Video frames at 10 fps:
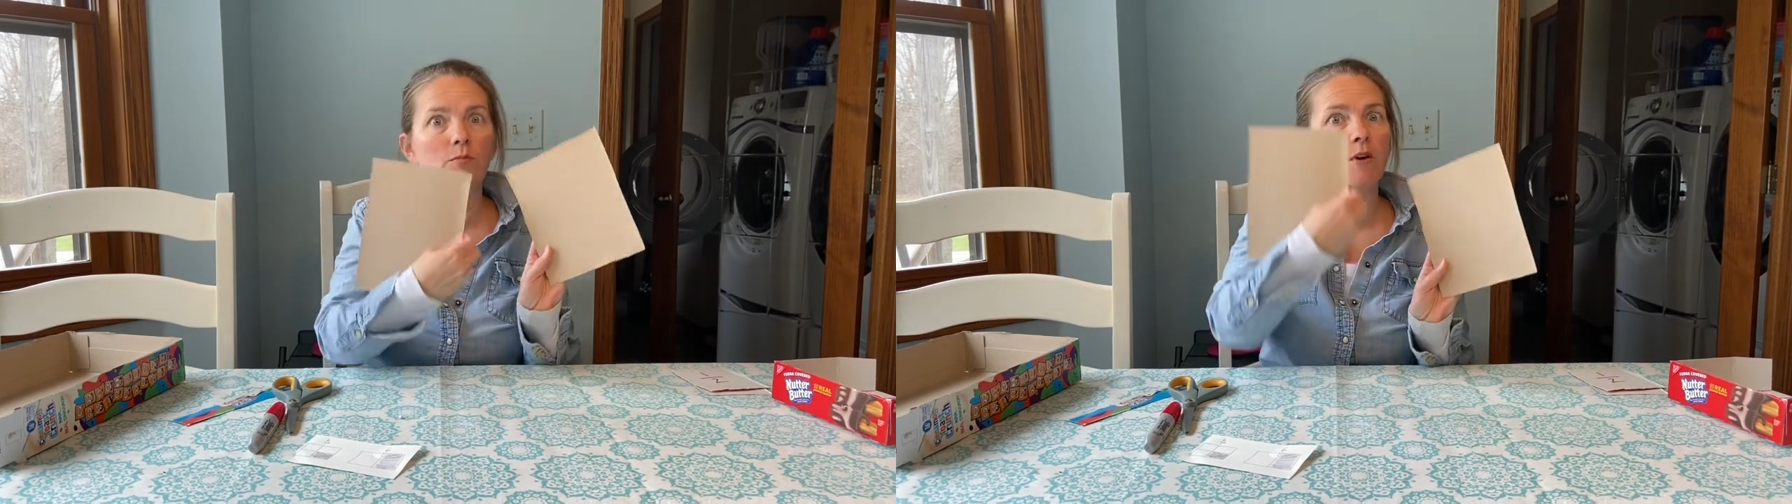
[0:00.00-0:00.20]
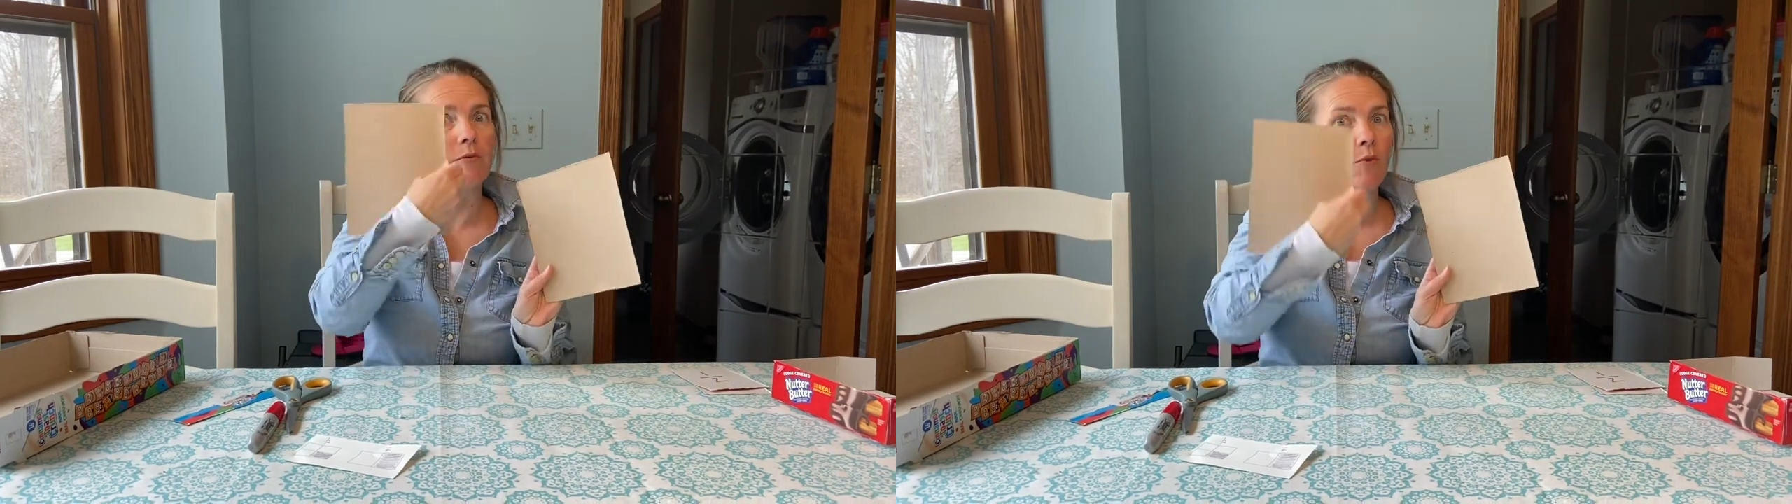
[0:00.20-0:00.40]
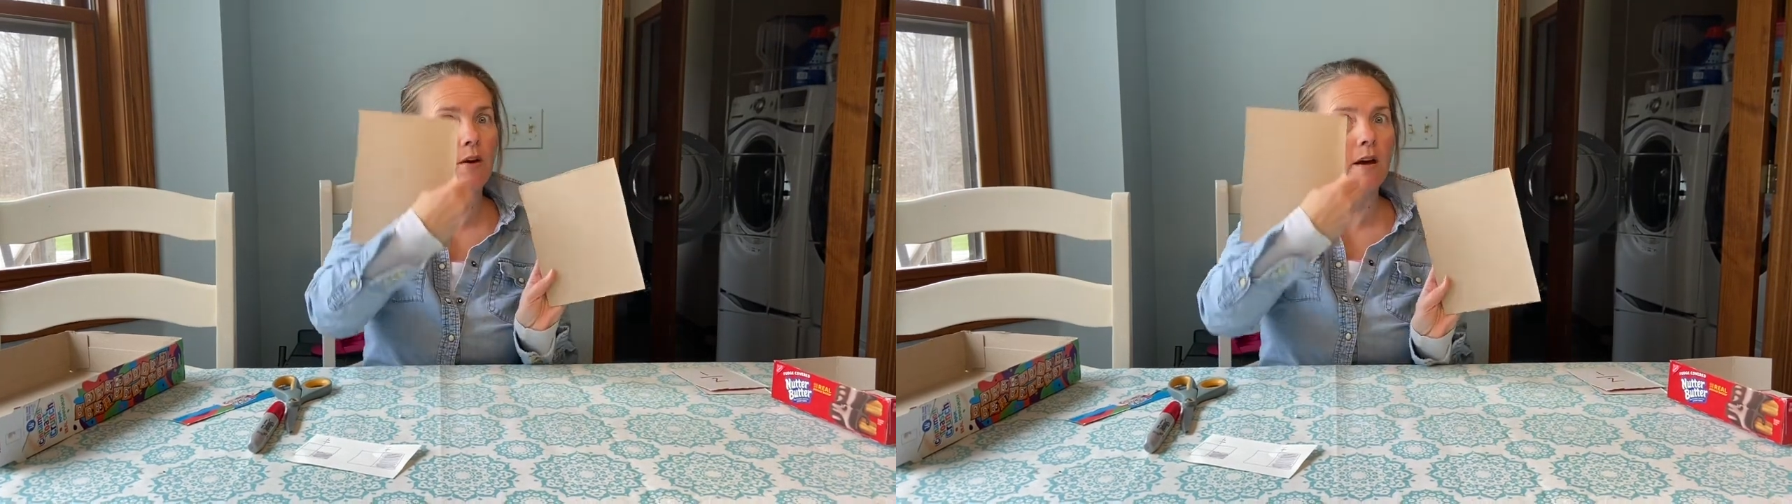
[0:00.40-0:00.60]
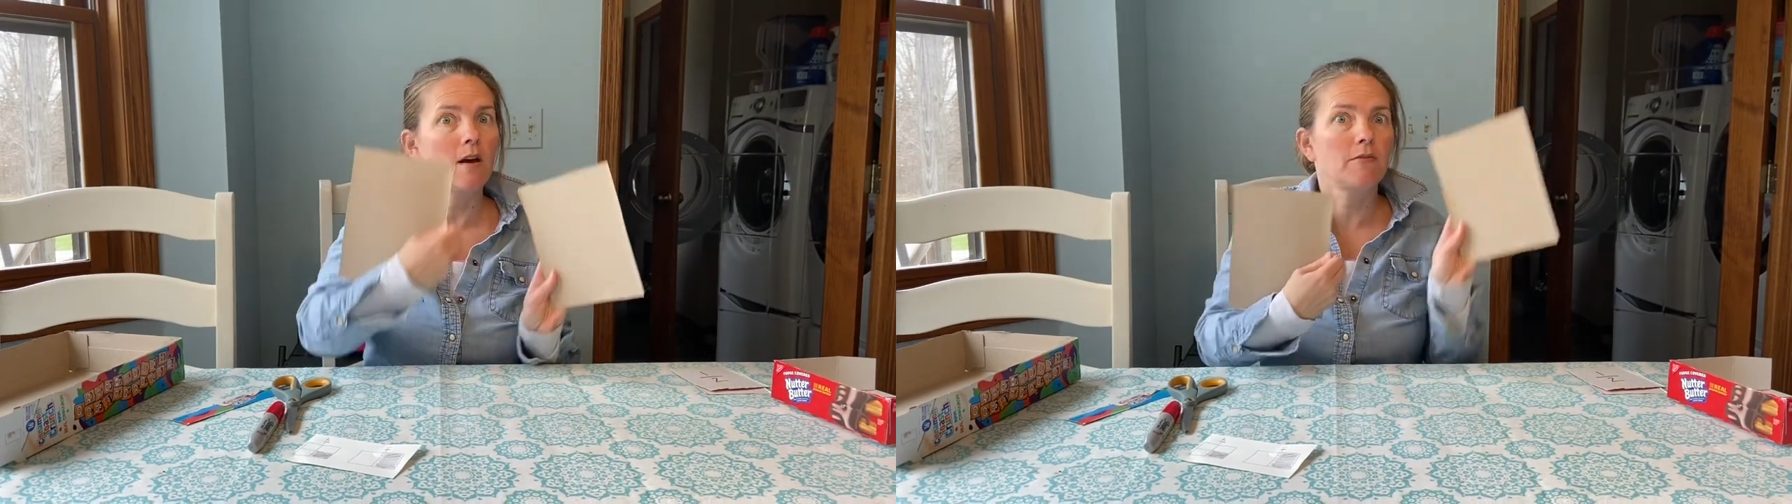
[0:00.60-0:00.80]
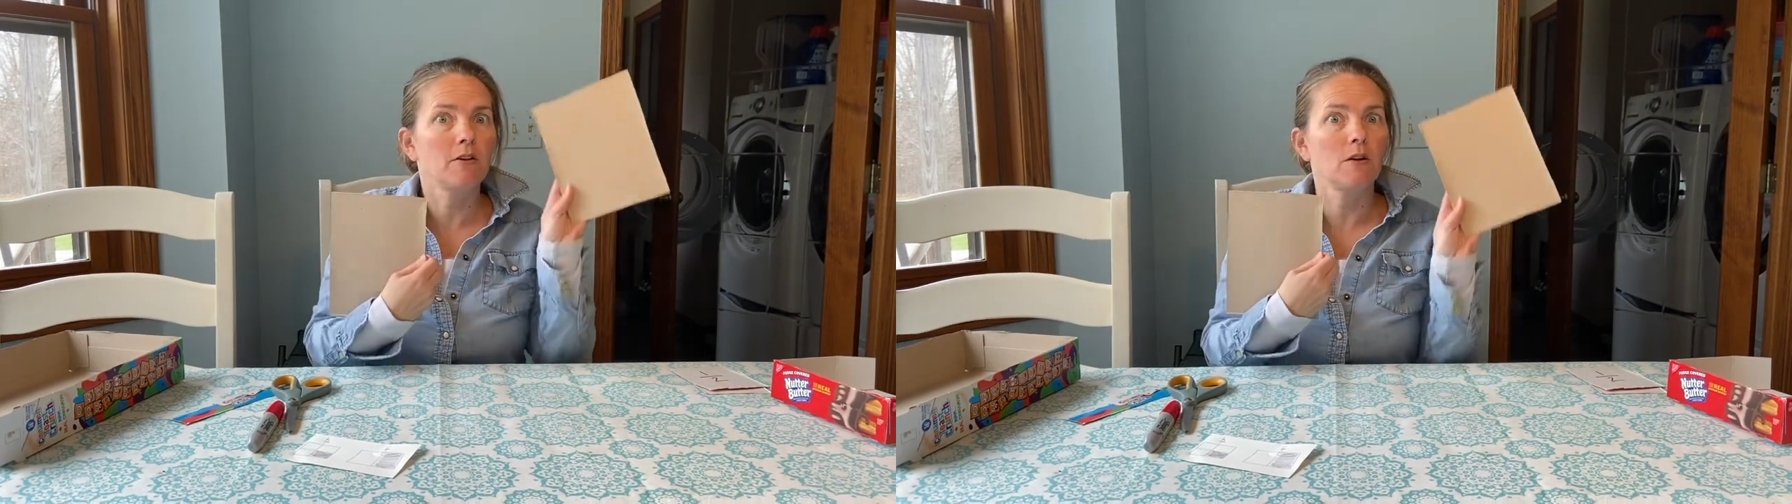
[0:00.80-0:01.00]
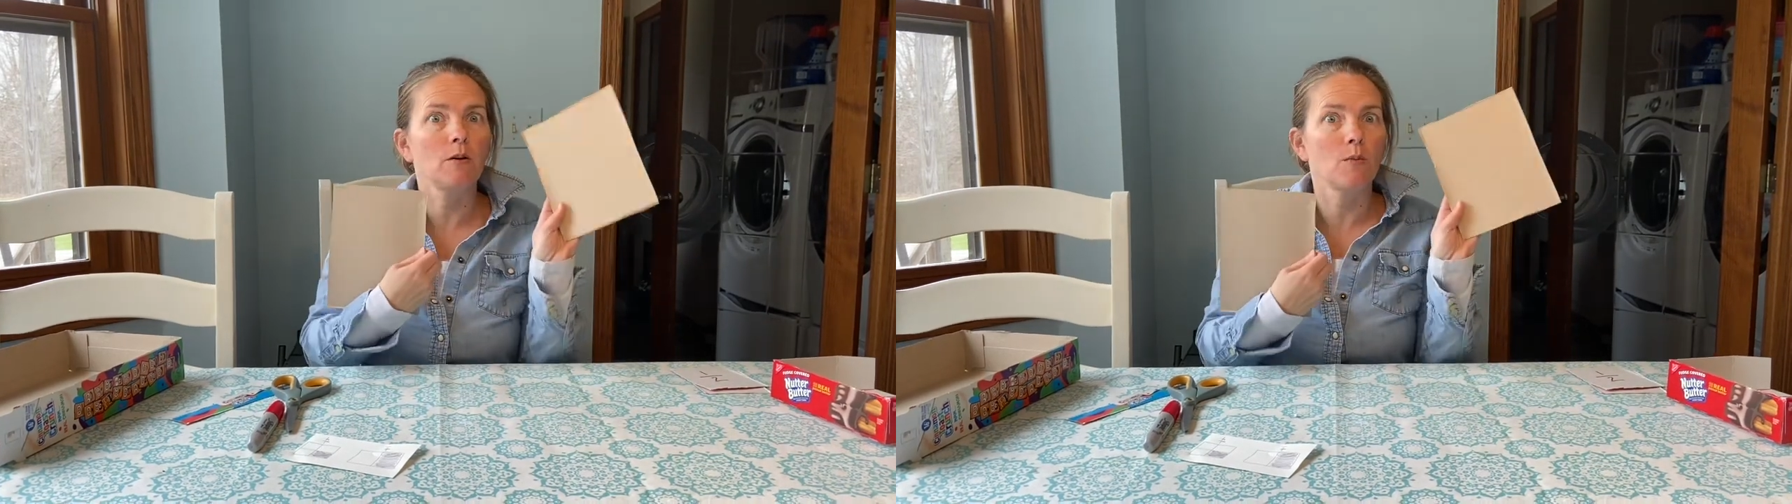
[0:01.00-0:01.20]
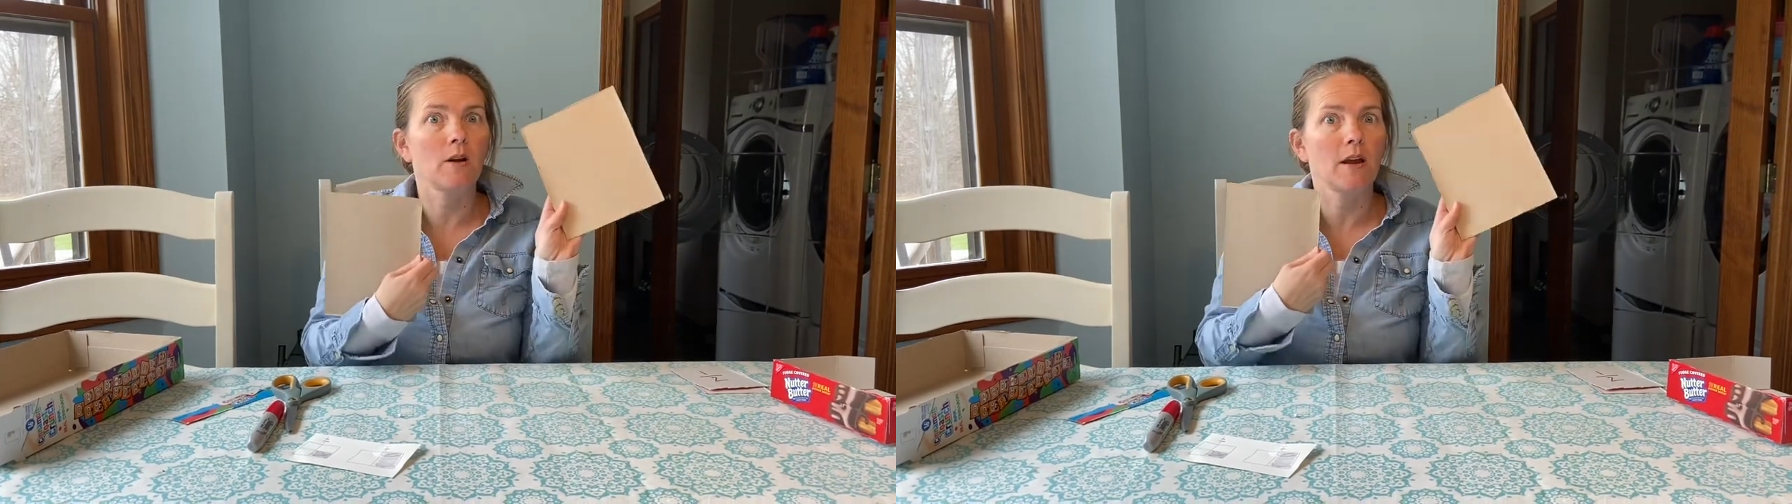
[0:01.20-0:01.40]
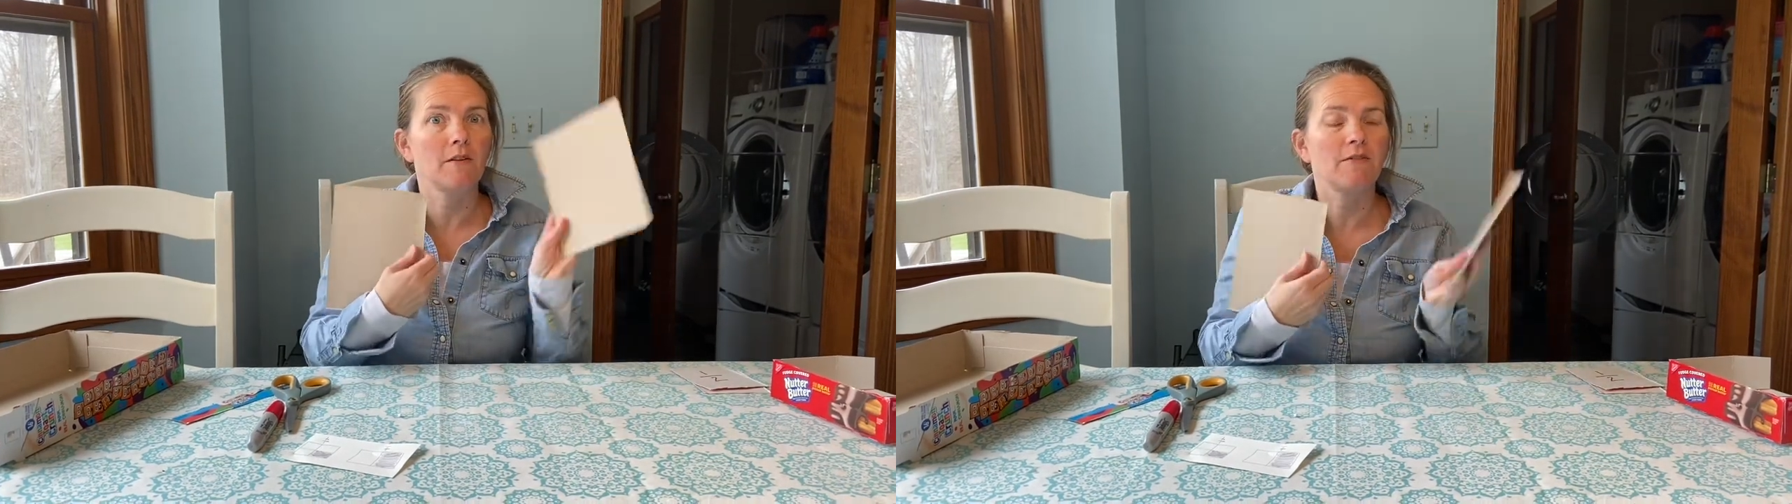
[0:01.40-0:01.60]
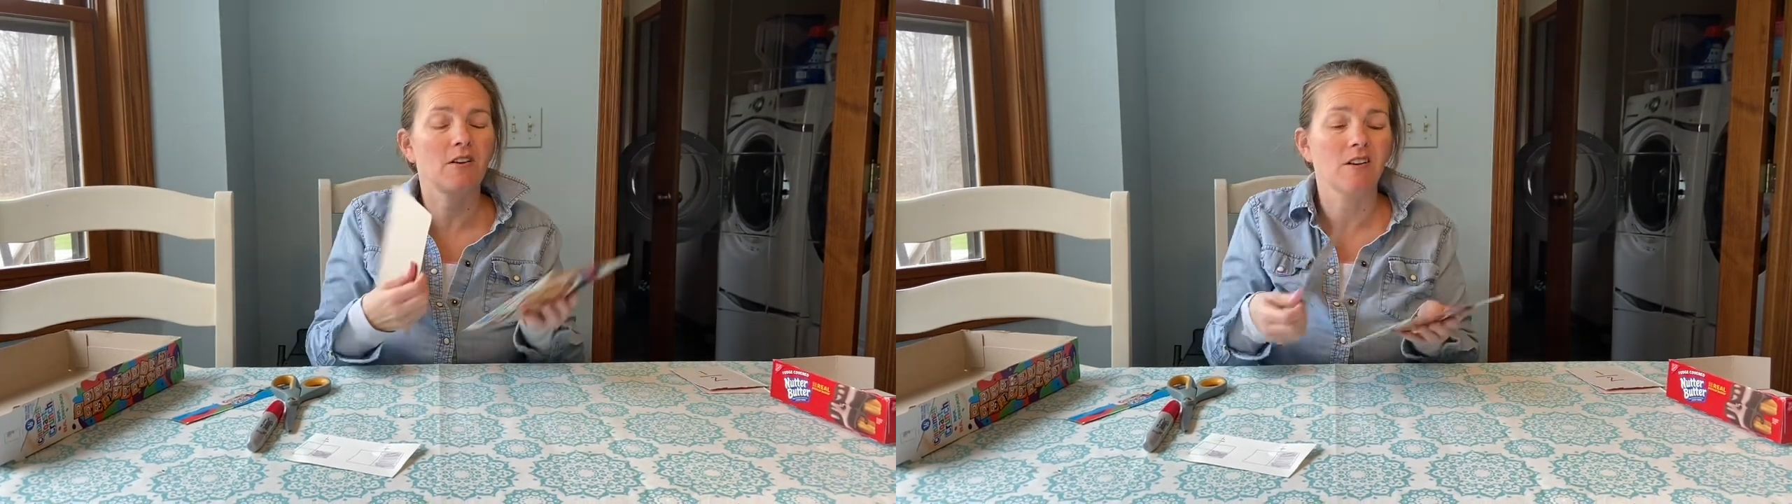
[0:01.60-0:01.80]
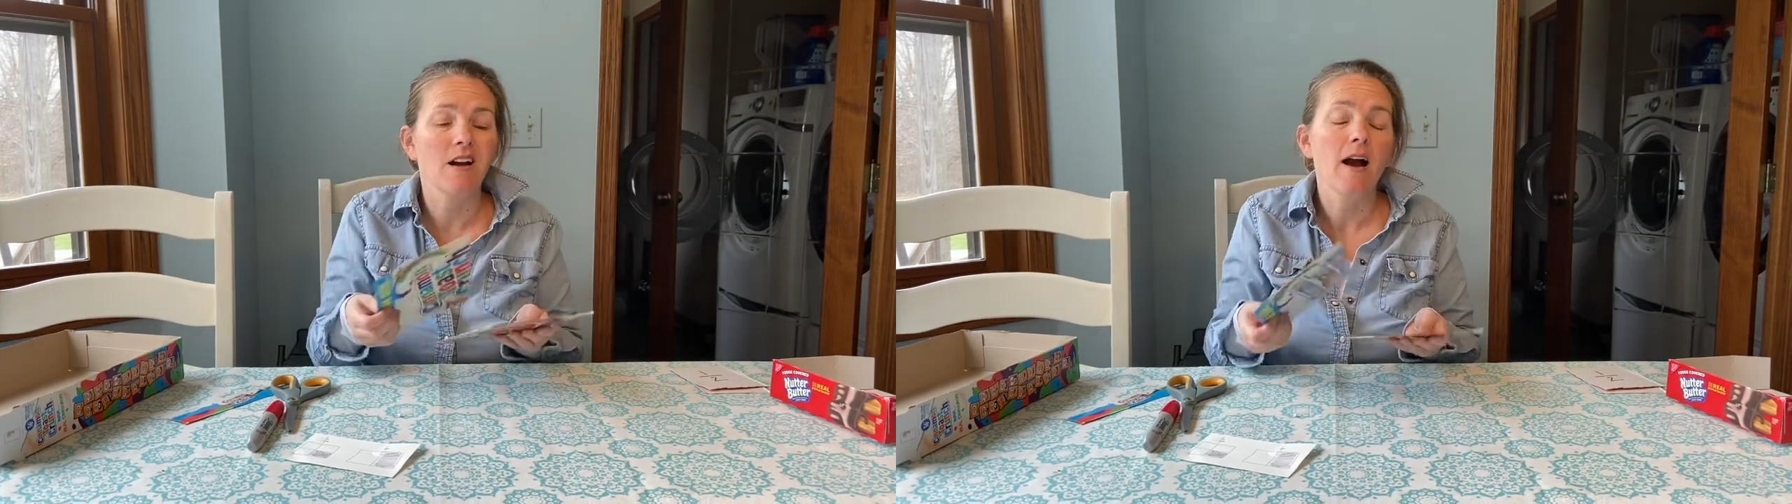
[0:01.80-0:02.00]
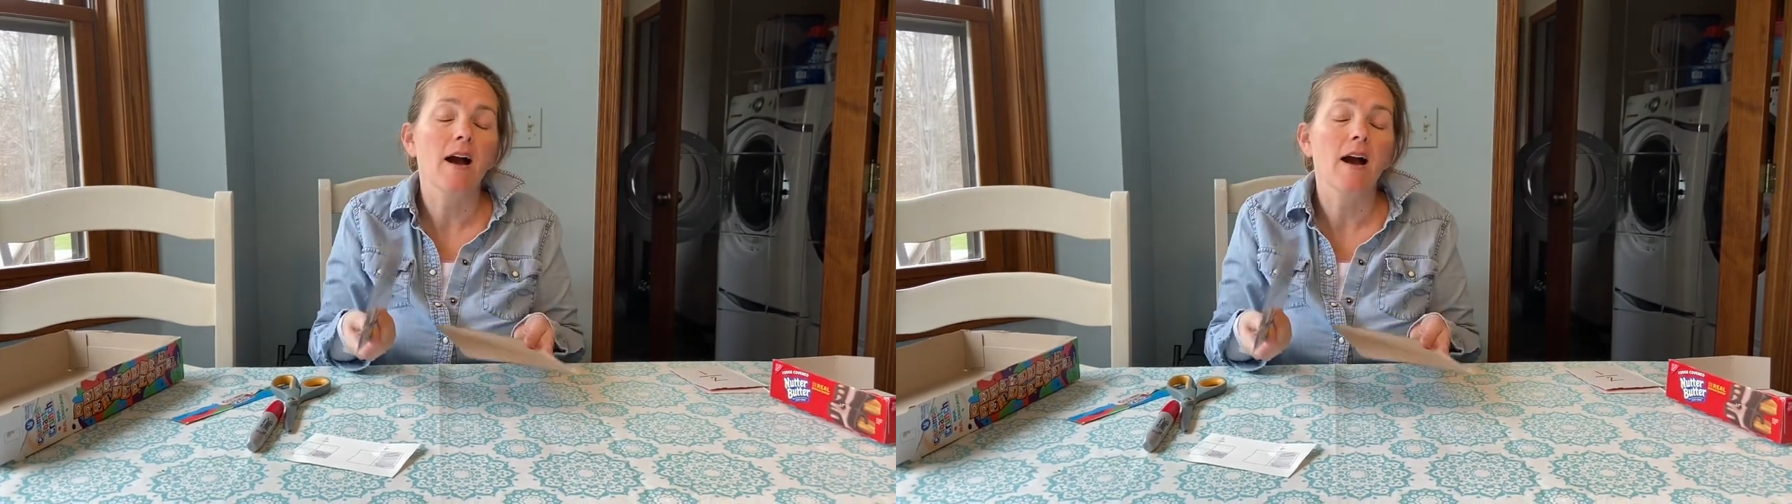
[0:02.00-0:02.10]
we have 1/2 here, 1/2 here.